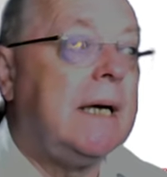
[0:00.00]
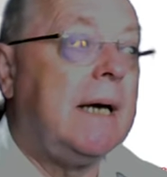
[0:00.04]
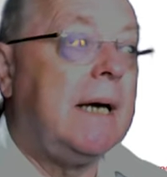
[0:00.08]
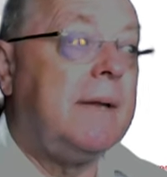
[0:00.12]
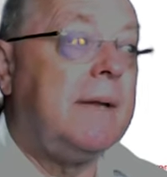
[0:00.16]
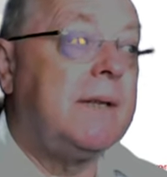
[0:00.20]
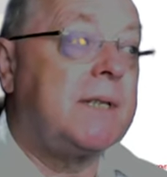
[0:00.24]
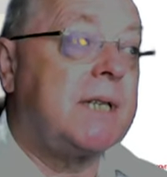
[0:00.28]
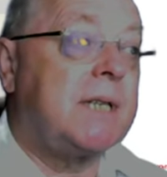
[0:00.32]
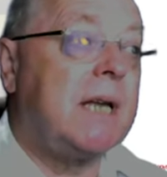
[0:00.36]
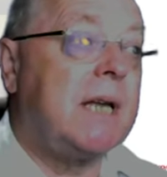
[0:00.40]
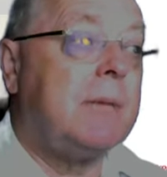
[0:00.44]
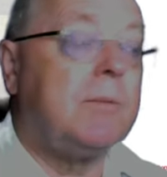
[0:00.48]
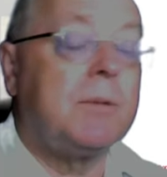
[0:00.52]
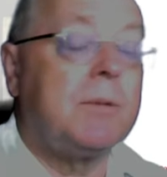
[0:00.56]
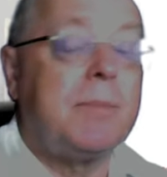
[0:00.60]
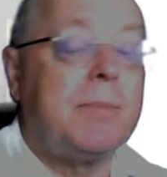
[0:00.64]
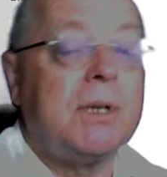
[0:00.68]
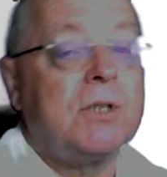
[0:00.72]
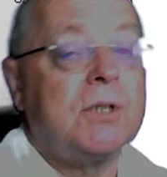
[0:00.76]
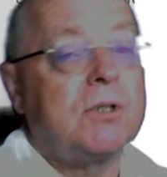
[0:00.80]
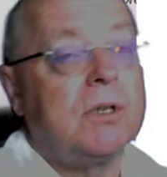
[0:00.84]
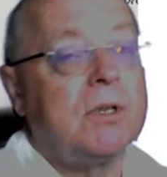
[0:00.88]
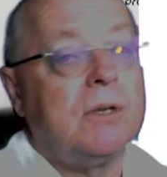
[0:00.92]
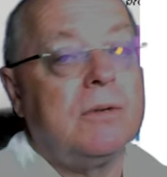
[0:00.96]
And the same would
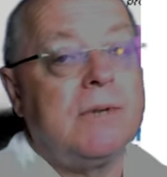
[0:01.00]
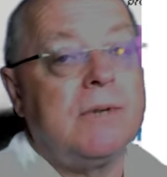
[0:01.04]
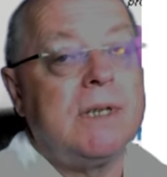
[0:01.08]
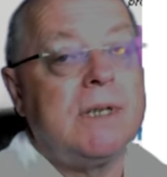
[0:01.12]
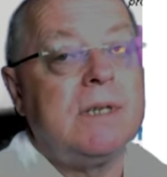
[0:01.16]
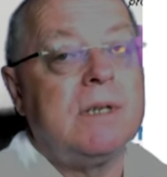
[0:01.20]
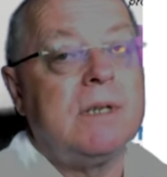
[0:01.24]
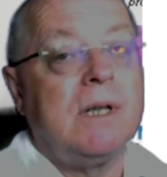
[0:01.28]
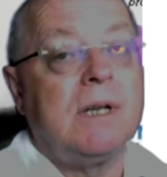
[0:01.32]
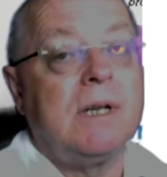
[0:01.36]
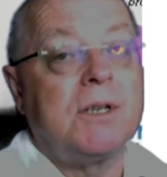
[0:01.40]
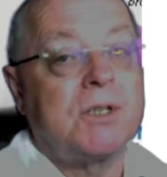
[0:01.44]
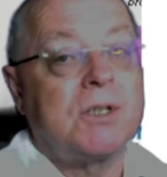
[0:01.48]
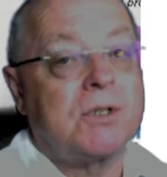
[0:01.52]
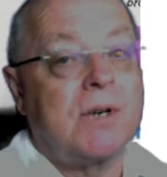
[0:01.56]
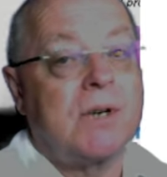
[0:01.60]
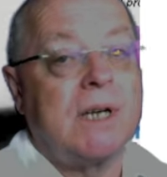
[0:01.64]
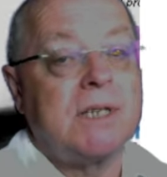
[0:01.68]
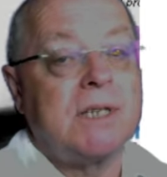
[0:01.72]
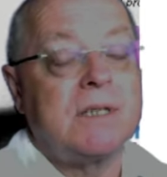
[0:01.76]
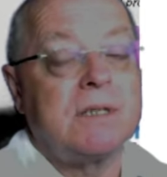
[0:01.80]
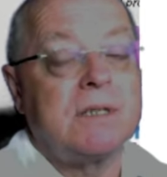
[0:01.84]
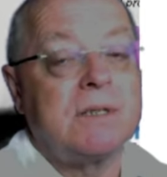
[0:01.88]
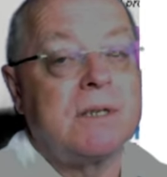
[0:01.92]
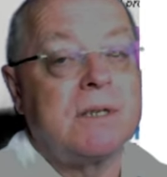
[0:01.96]
be true of
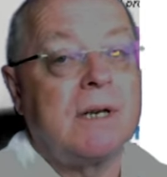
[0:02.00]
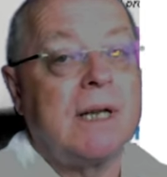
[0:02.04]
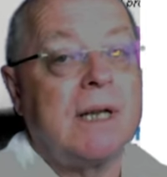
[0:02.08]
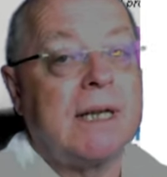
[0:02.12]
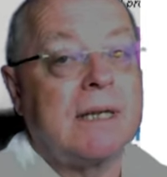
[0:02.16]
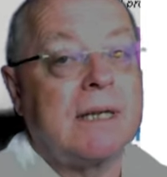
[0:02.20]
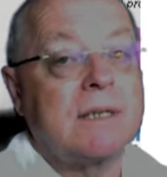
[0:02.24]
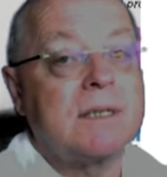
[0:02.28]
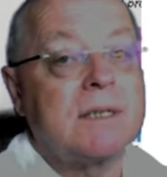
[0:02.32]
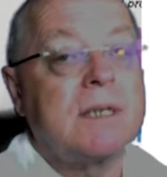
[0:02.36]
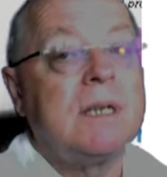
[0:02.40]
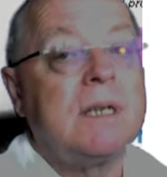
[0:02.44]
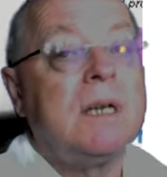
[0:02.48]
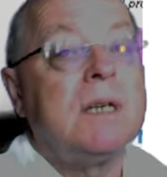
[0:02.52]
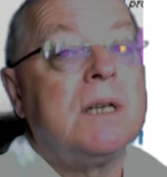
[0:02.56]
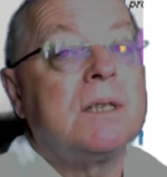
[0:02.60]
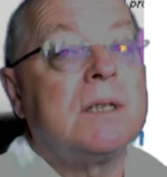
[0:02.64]
illustrations and links.